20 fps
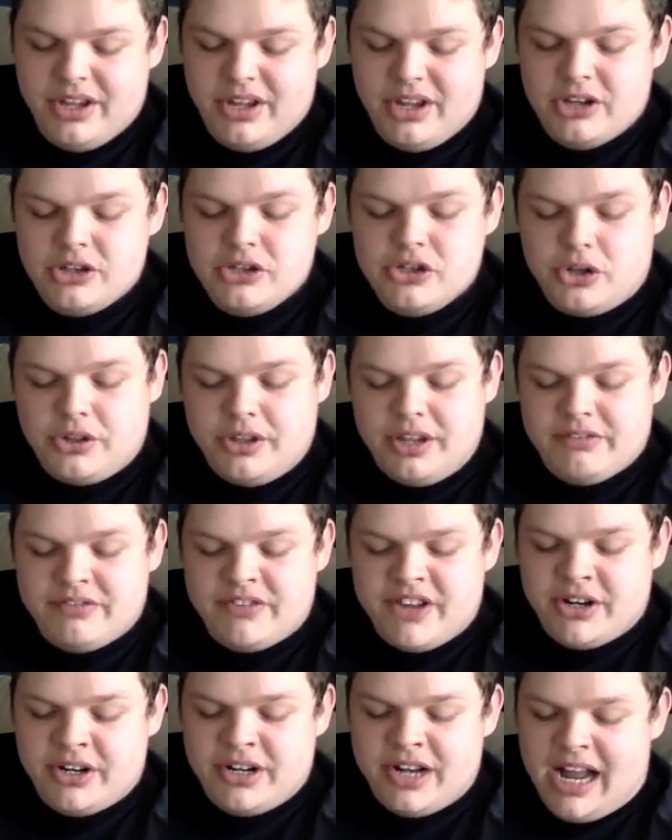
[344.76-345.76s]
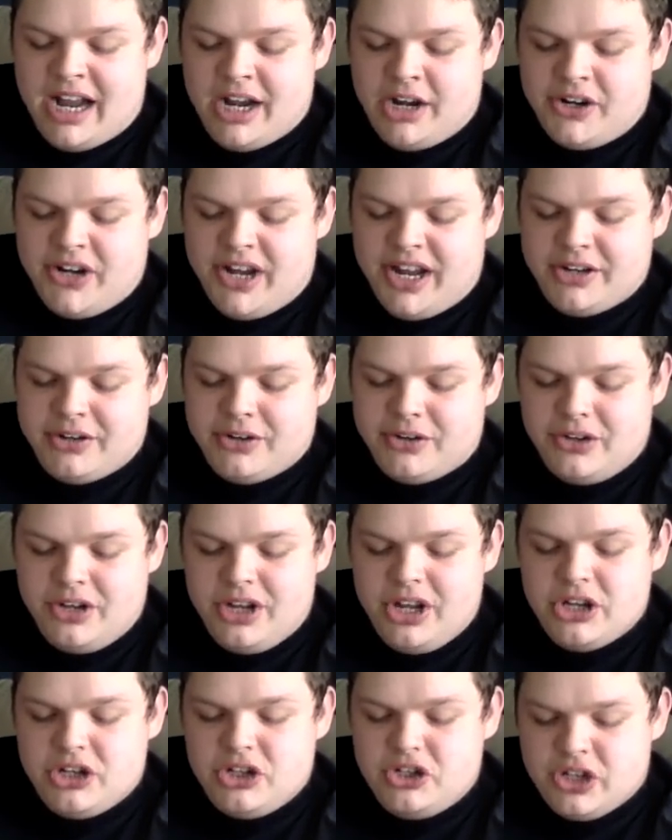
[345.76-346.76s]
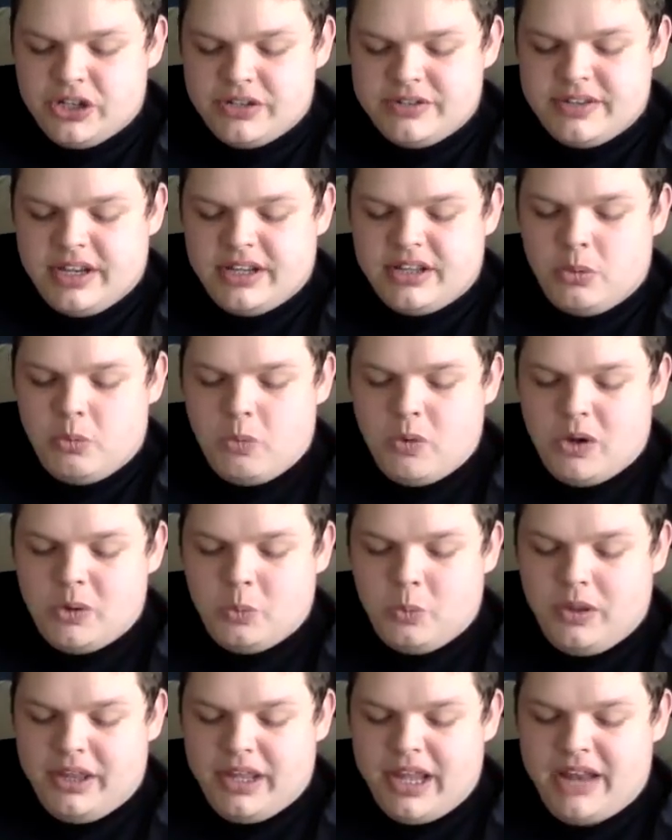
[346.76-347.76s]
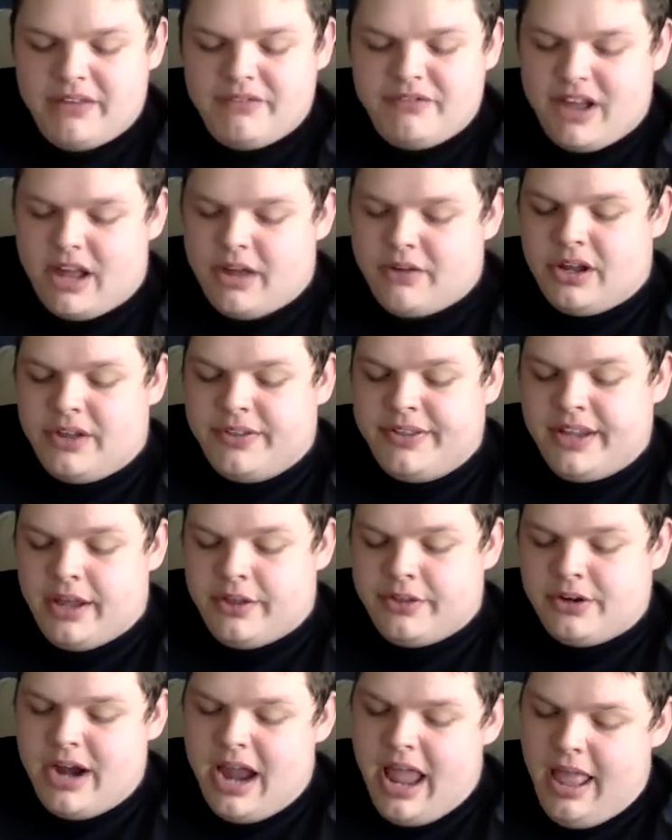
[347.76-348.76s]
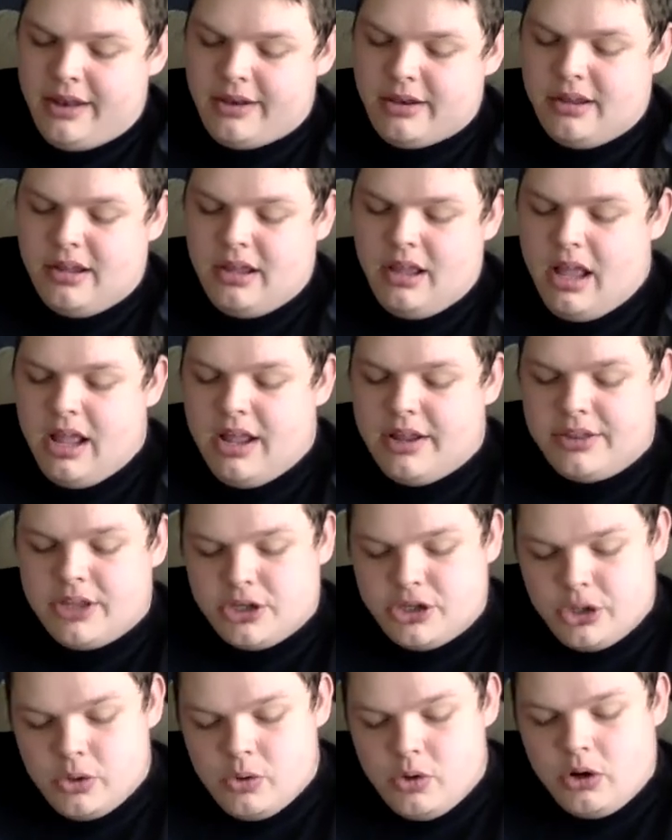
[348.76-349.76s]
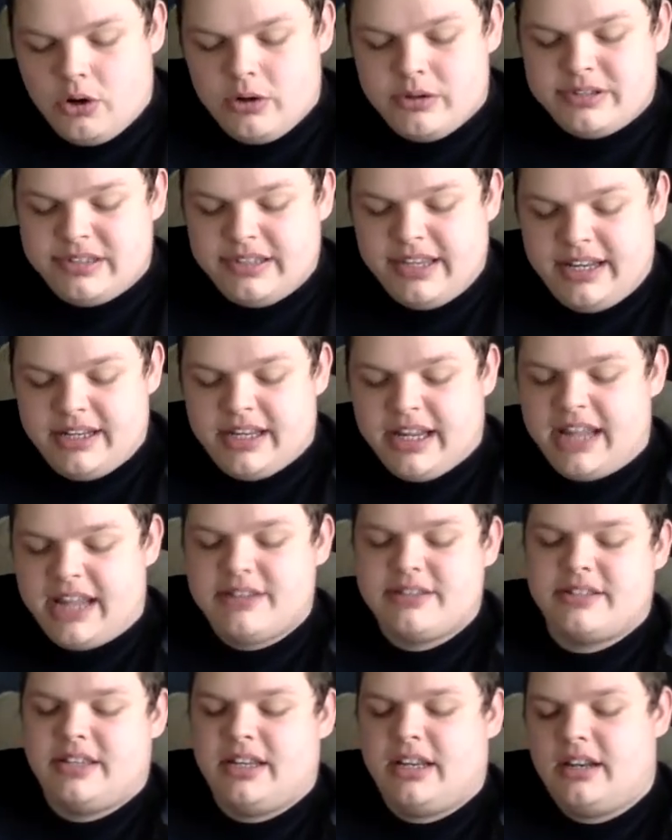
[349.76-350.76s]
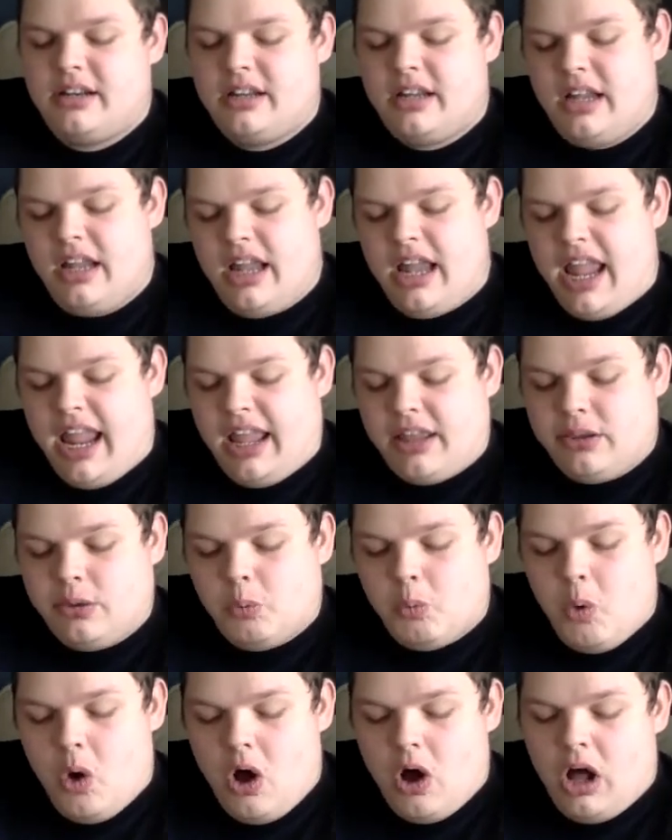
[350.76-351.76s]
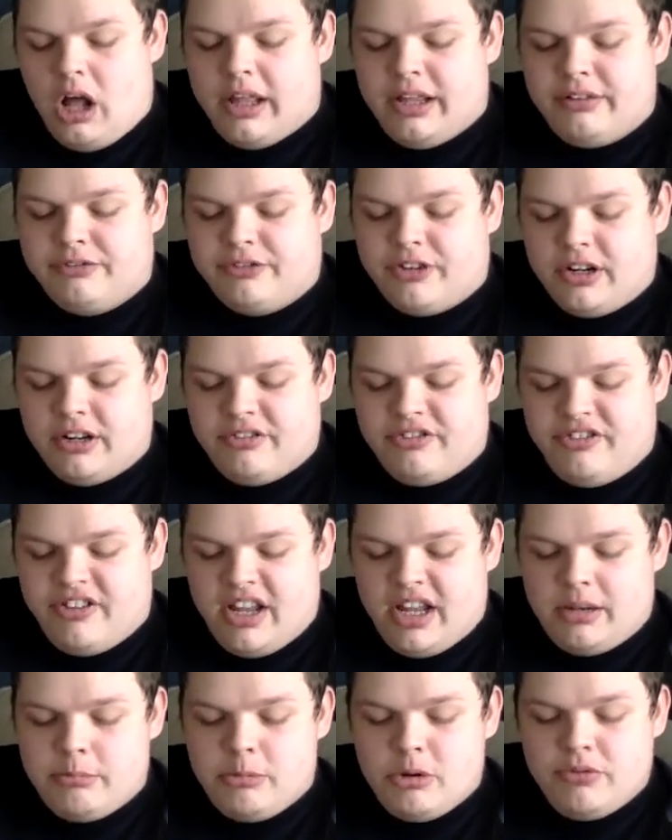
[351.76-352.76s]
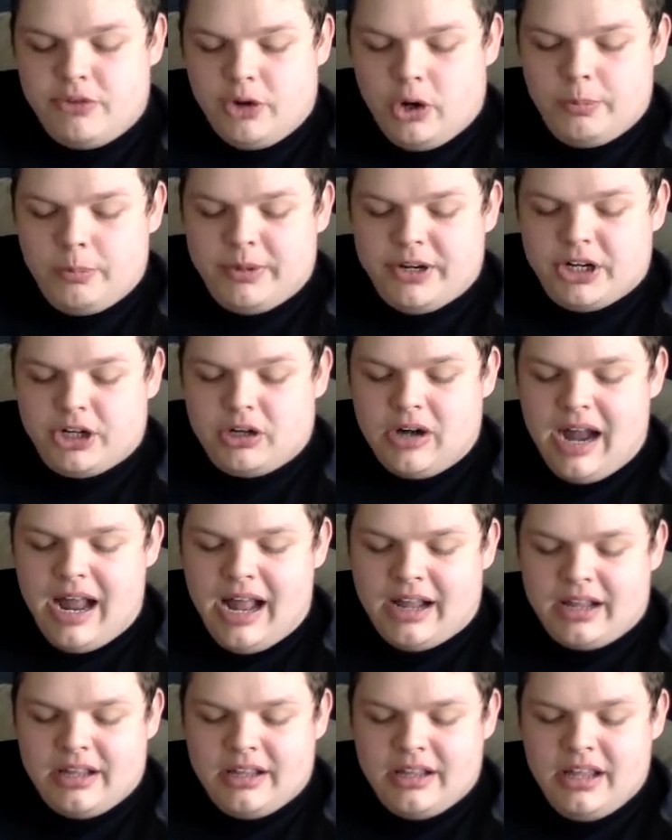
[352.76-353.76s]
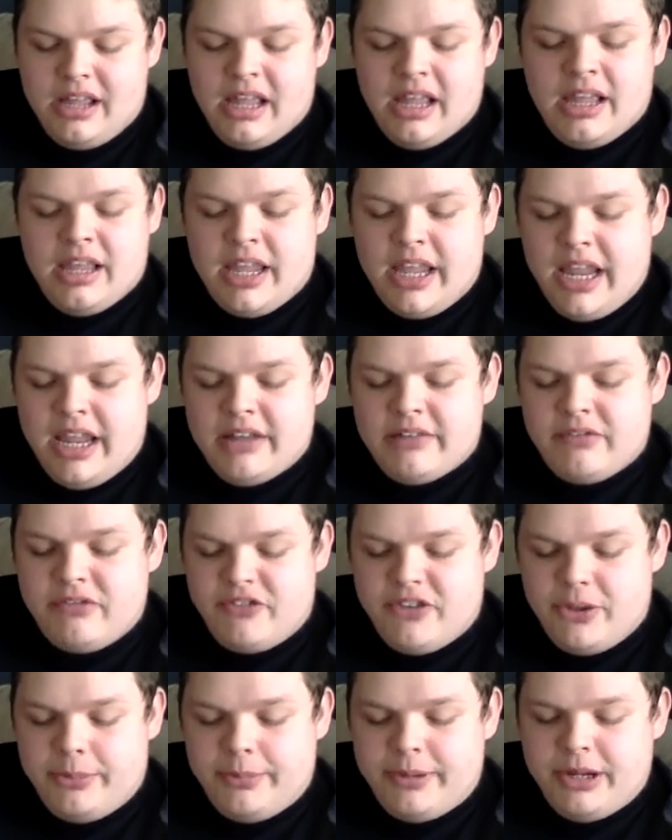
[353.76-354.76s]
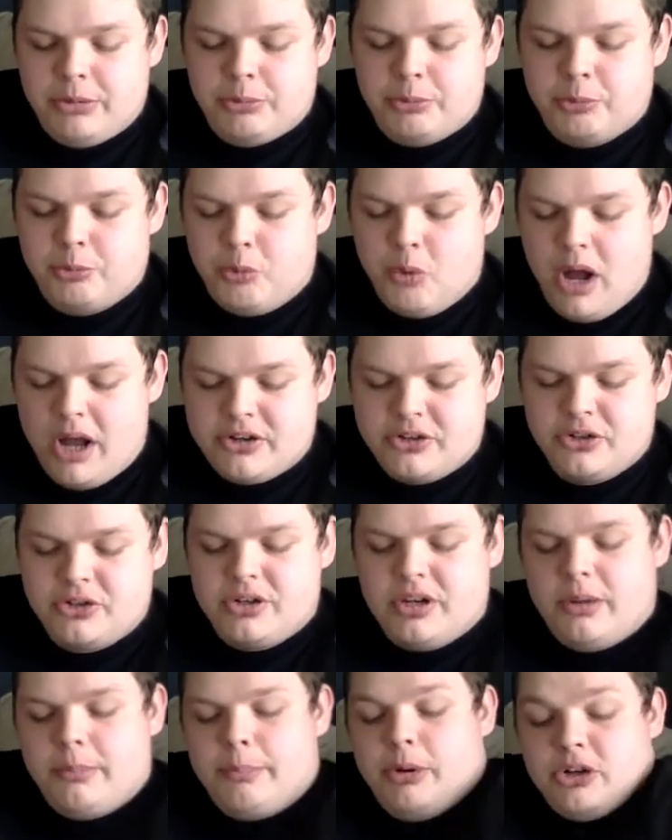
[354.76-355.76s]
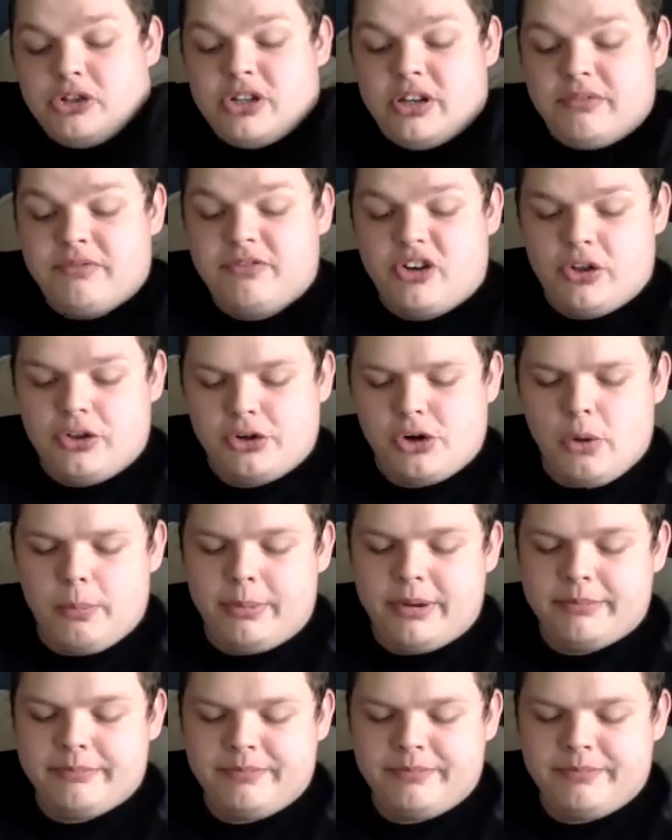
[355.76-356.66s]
Charlene found an iron handle, just like the one Willa had found on the other end. The two girls leaned against it, and the wall in front of Finn moved open a crack. He and Philby pushed it further open.